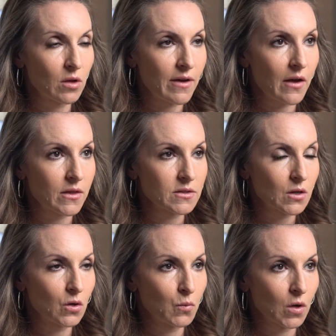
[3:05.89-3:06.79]
of how this
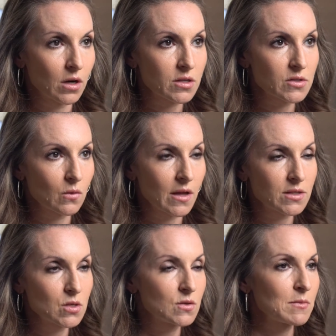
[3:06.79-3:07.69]
could work. So
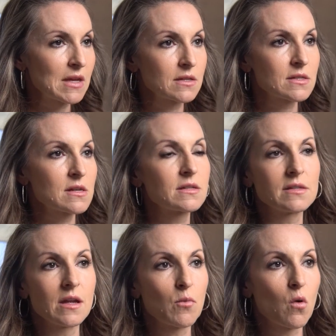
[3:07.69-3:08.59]
let's use me as an
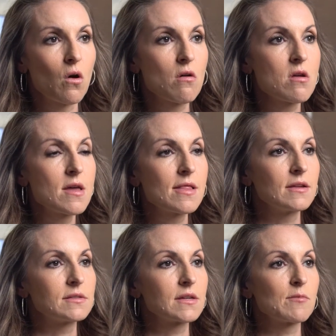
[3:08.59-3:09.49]
example.
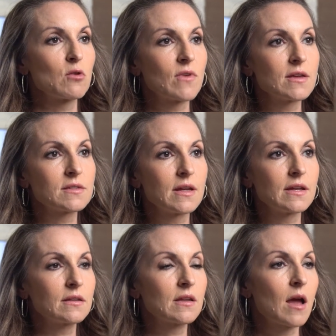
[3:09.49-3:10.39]
Let's say I'm a
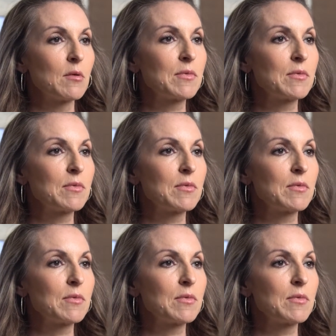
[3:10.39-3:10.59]
resident, I'm a